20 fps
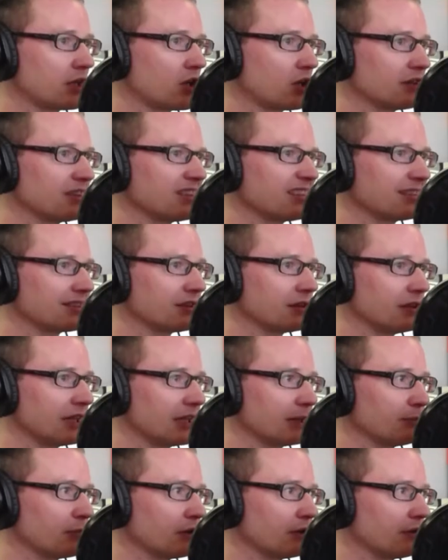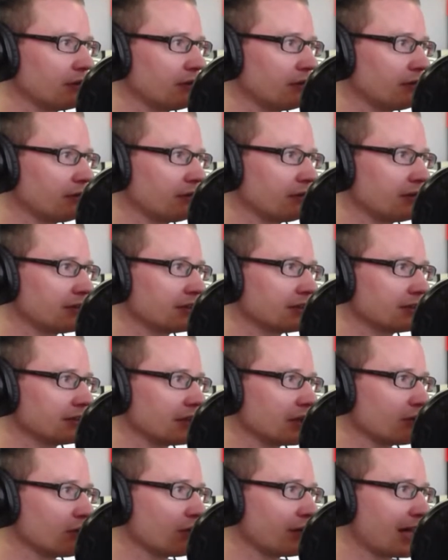concerning, but this isn't
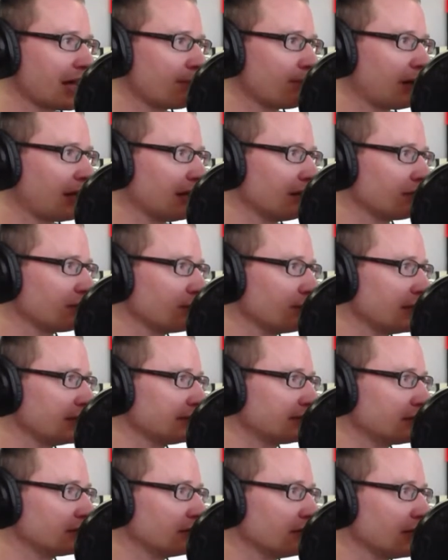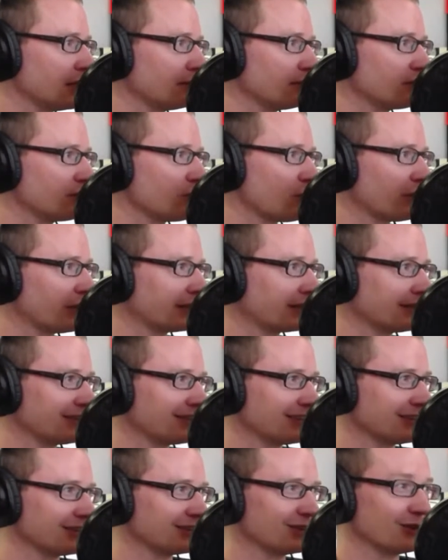their only ad platform, and Instagram, from what I can
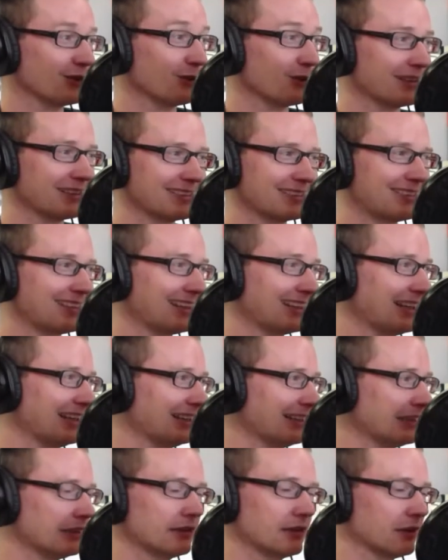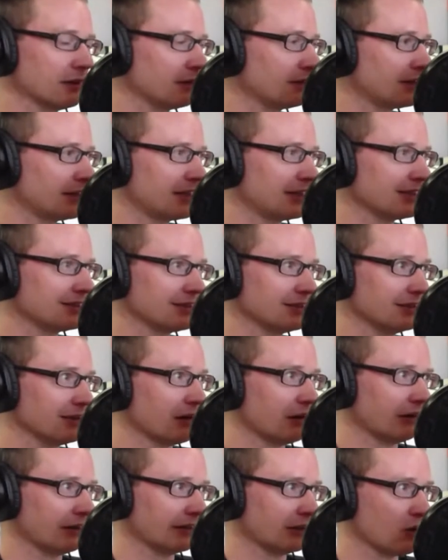see, is growing steadily. It is the
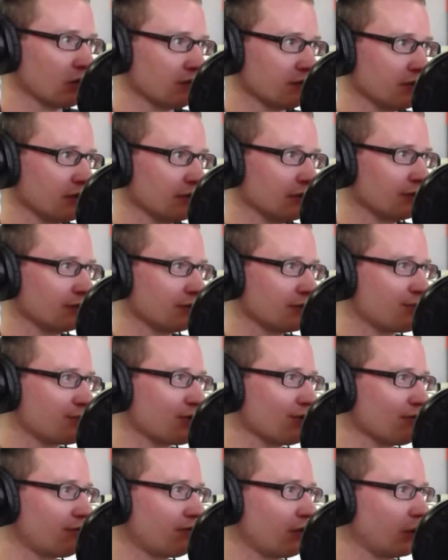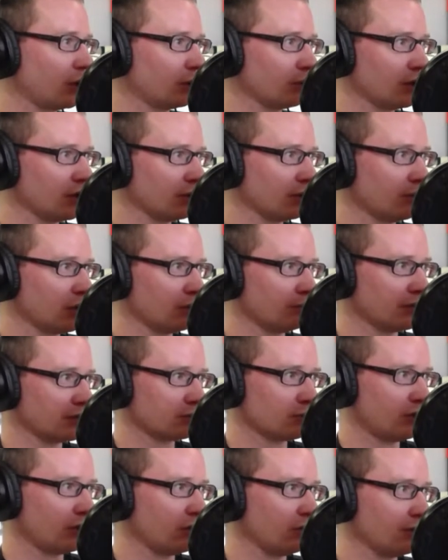darling of the portfolio at the moment. It's
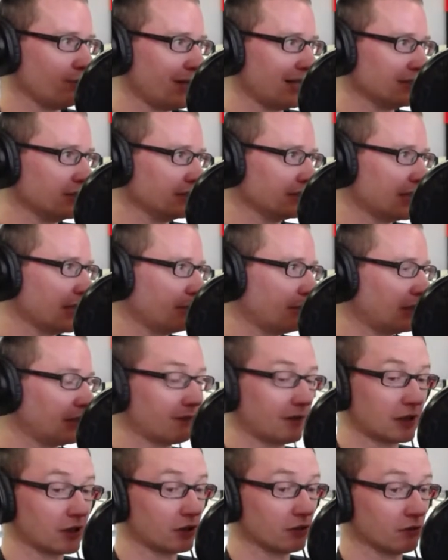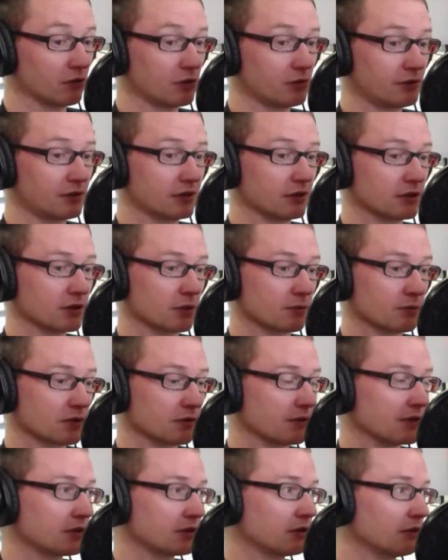where all the magic's happening. I mean, growth in terms of
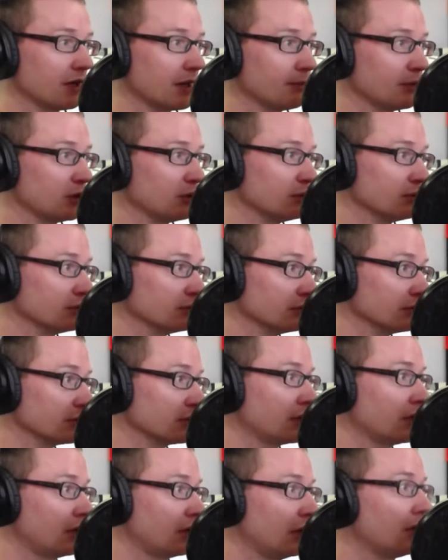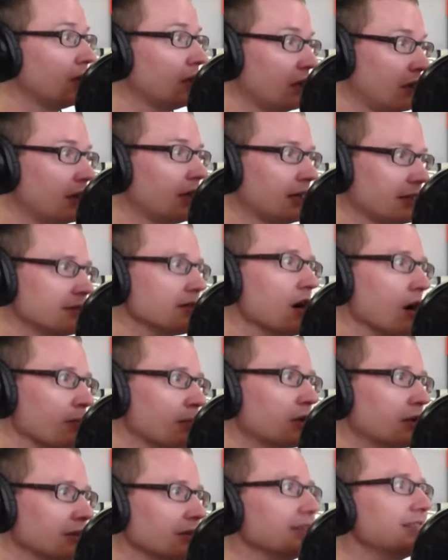Instagram users, it's up
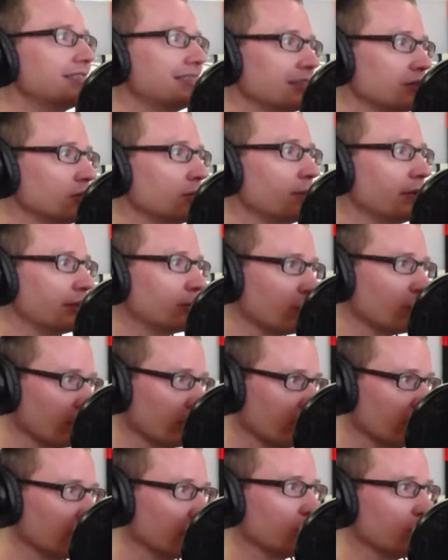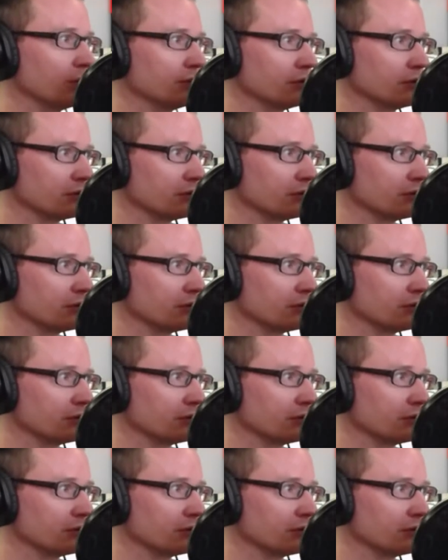considerably quarter on quarter.